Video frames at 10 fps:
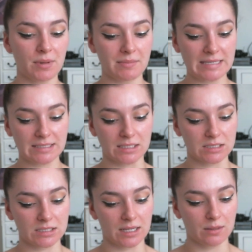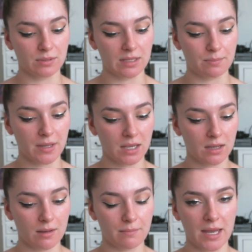my skin today with the
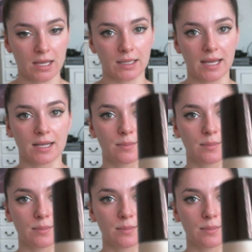Becca Backlight